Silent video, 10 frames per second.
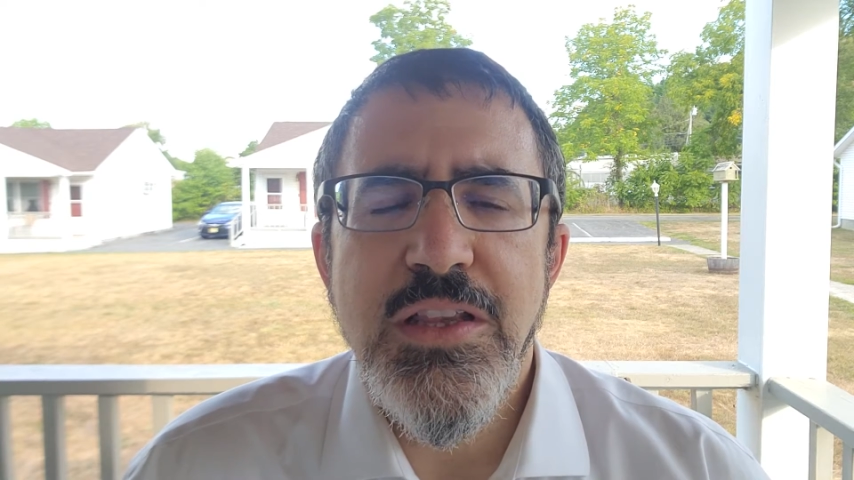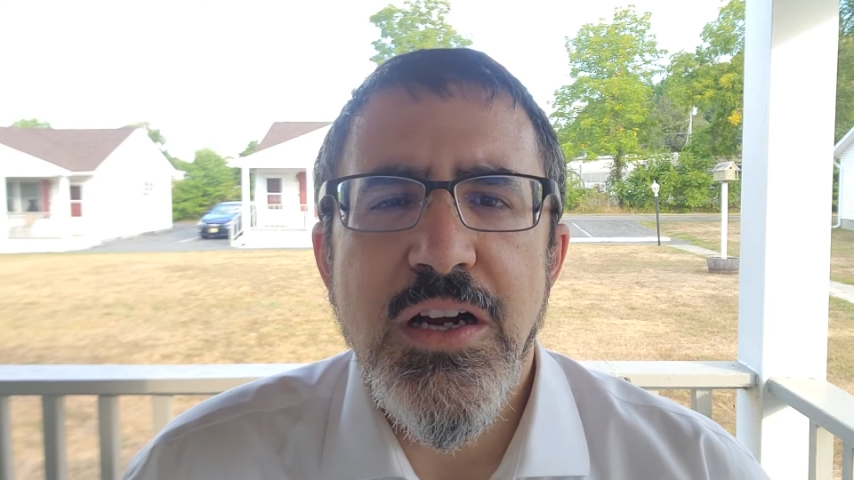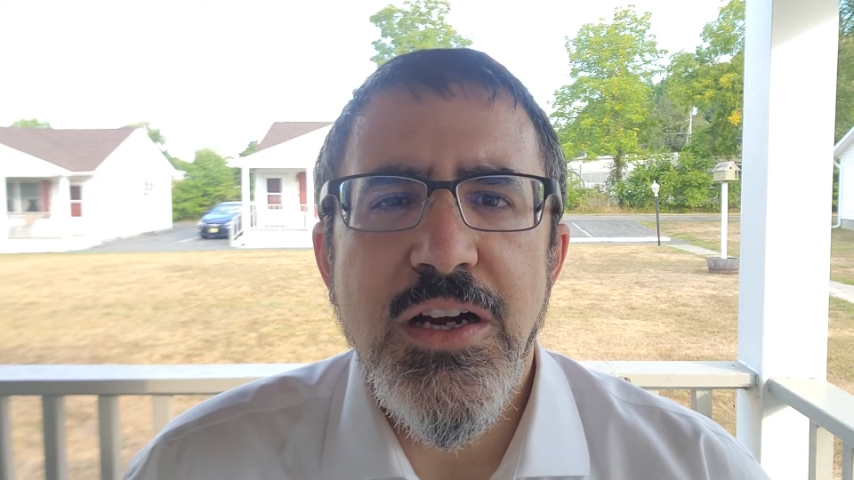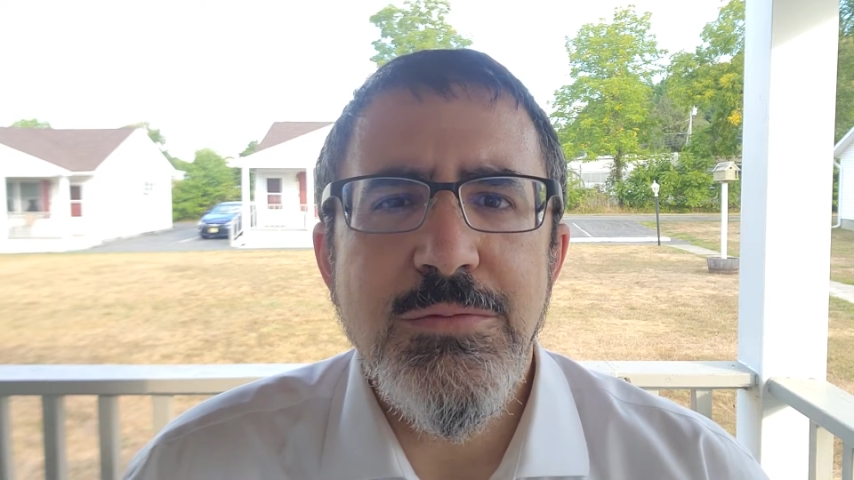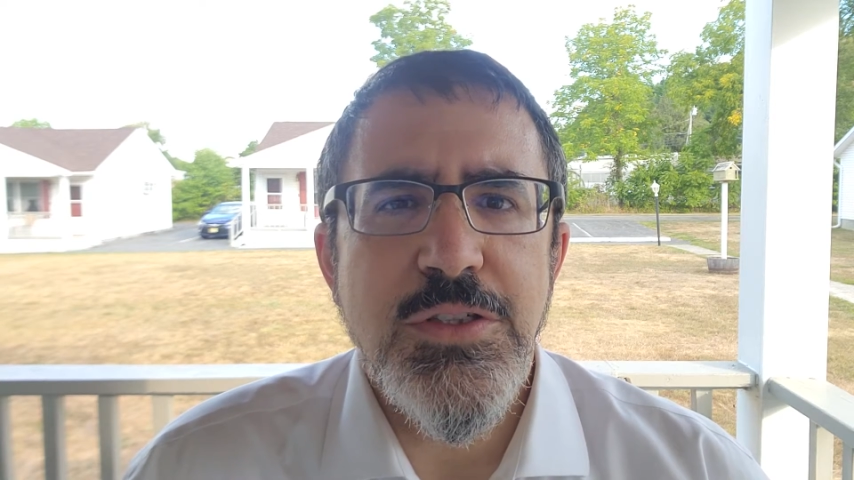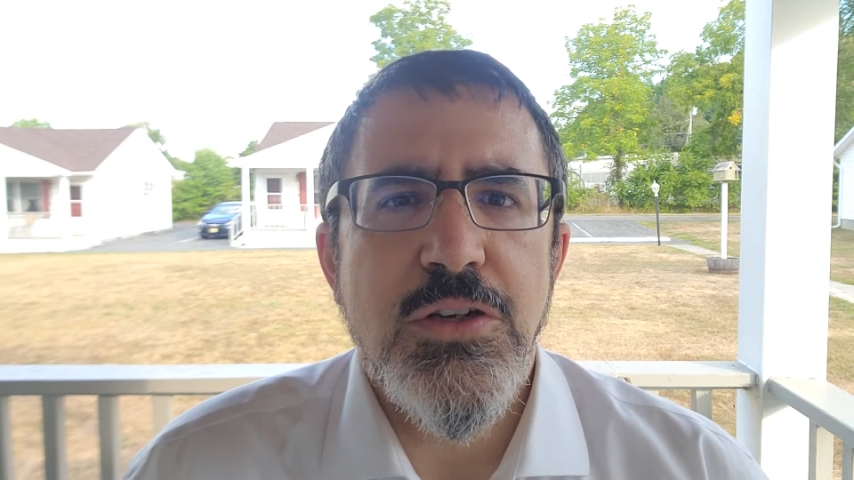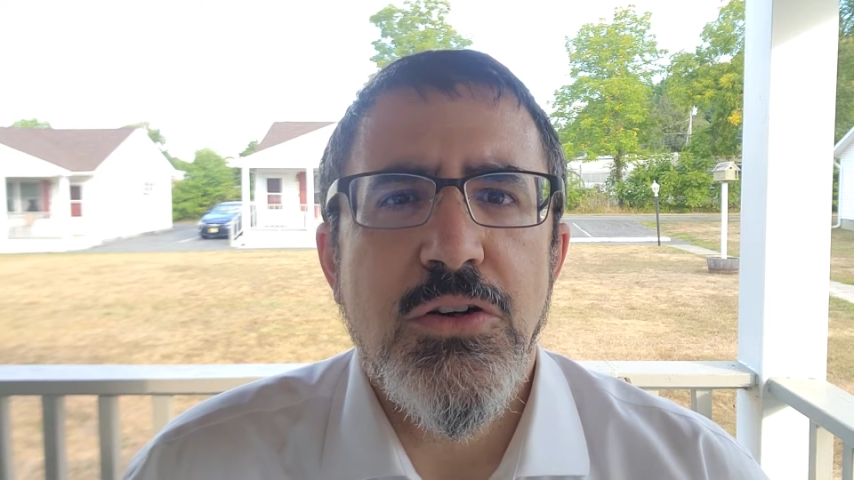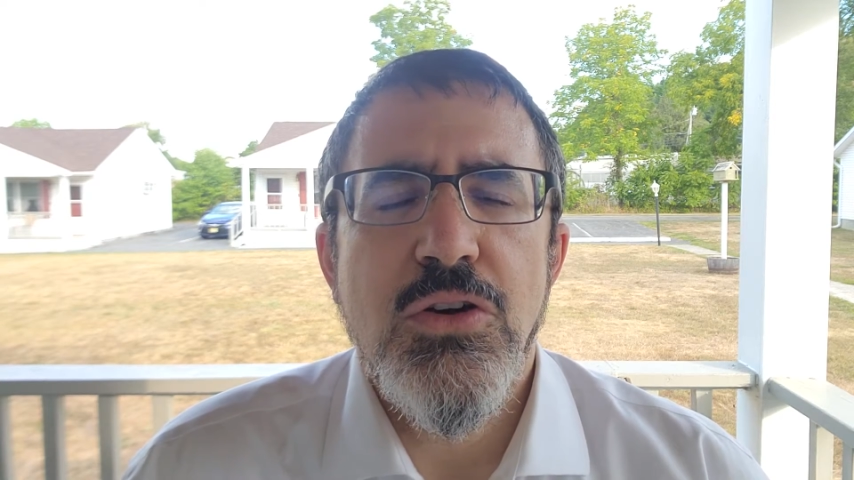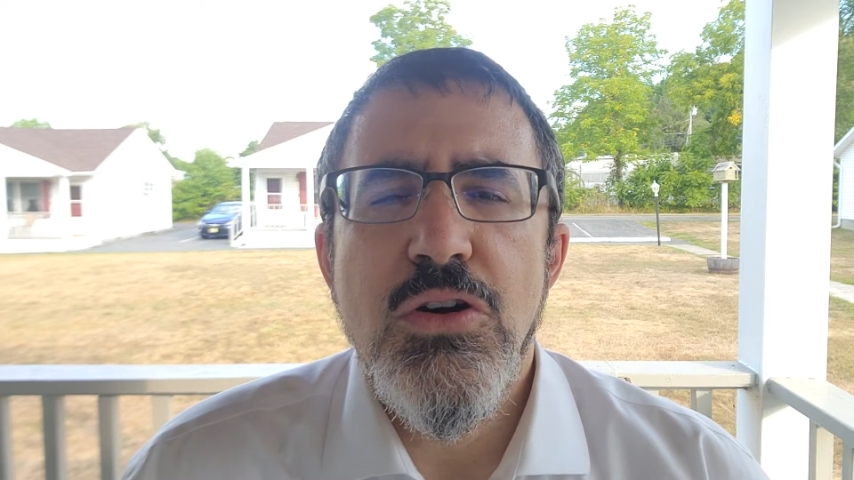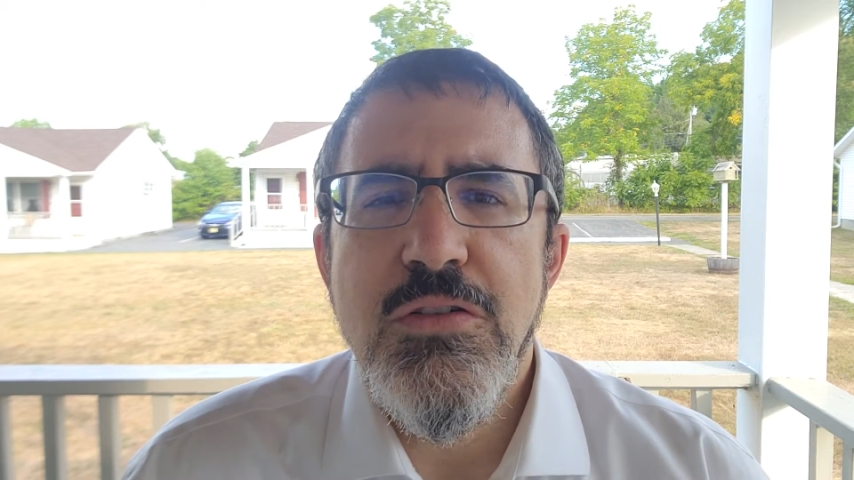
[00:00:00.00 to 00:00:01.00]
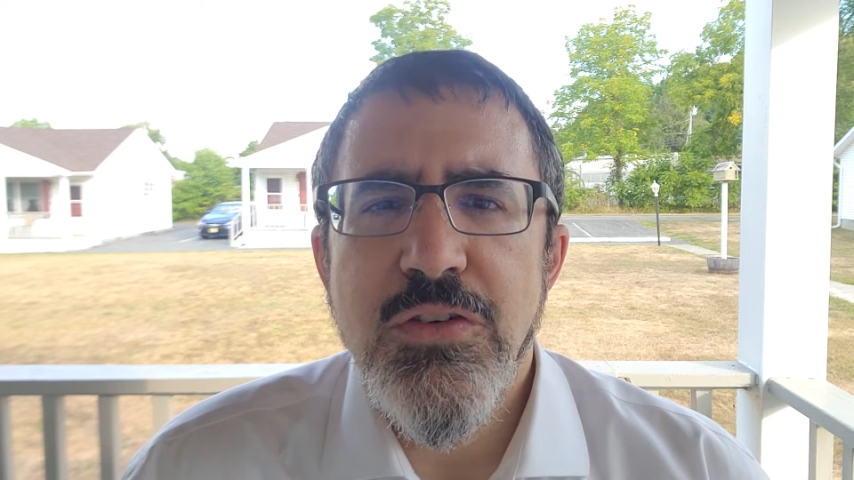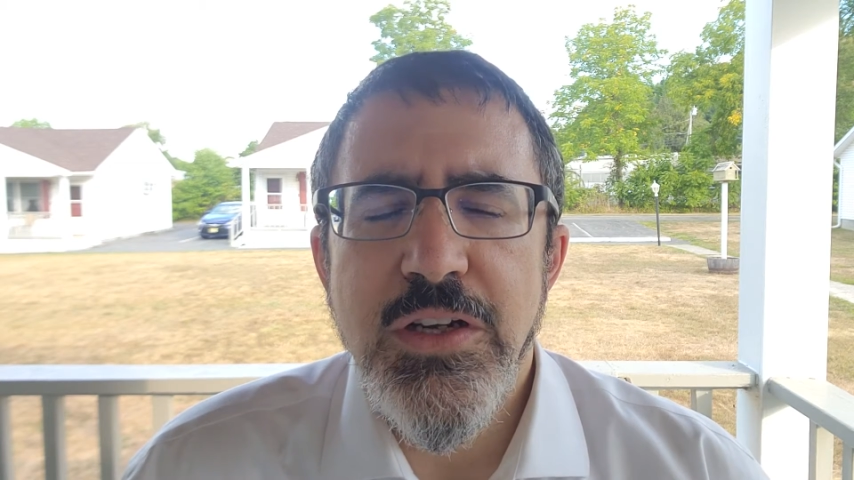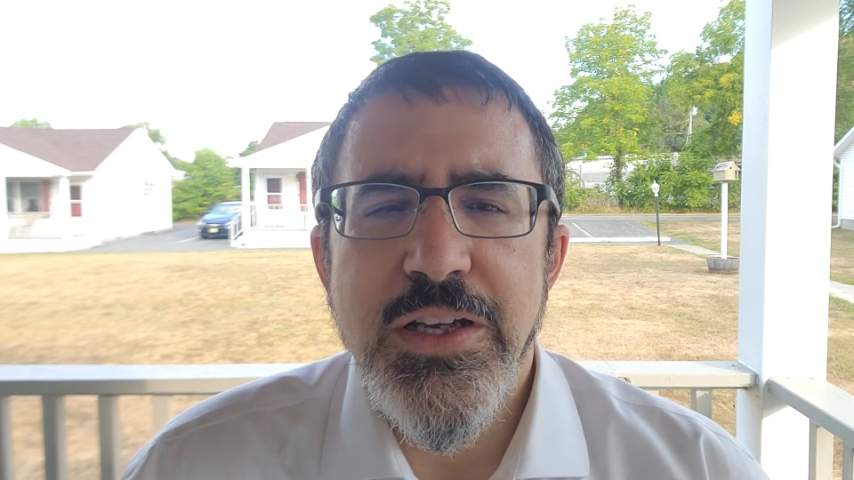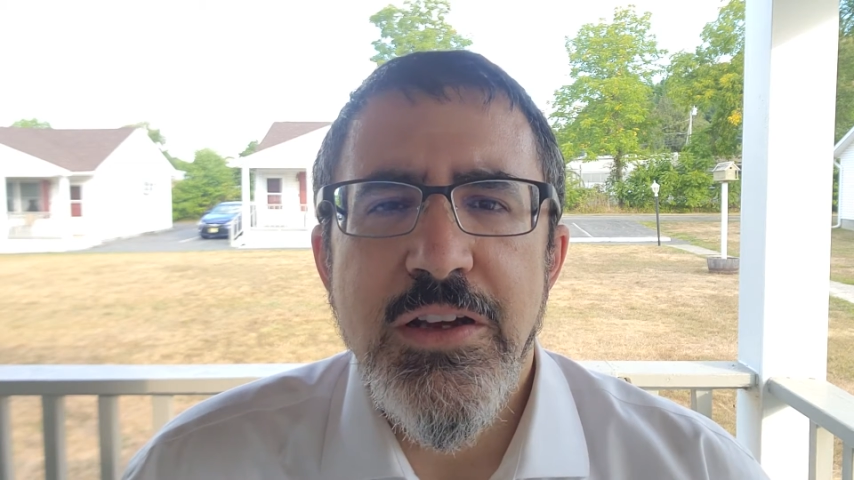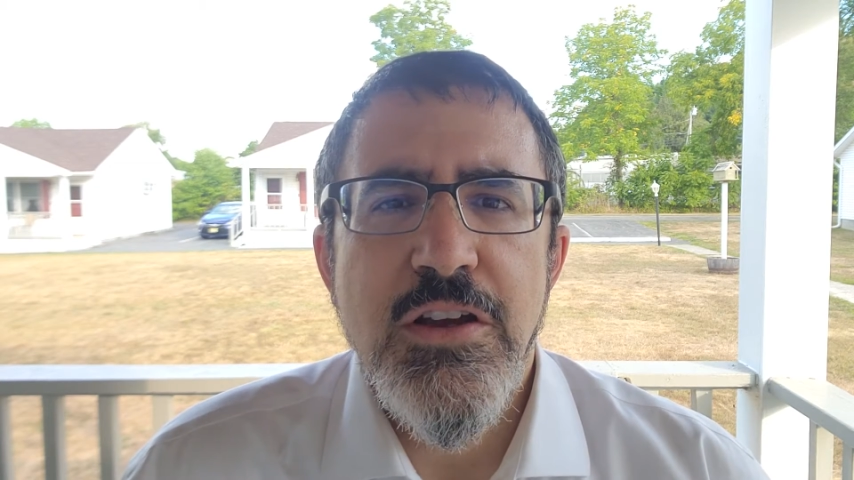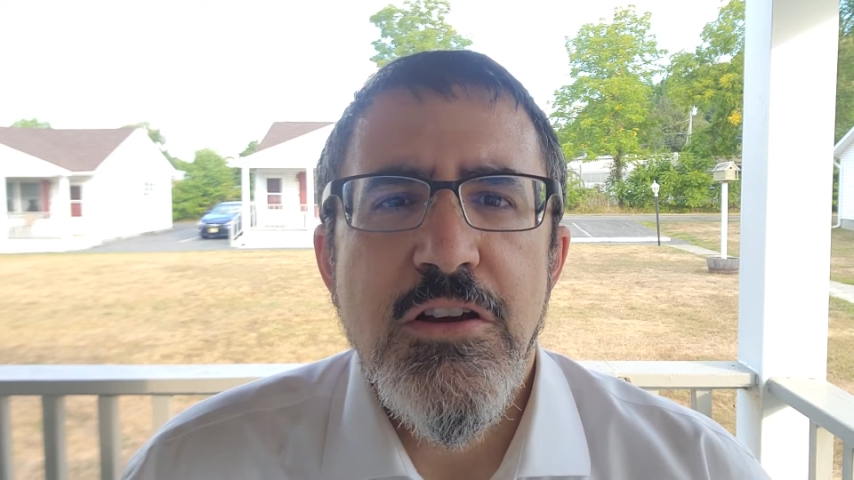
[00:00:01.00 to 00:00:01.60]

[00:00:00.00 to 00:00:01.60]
times? Overly.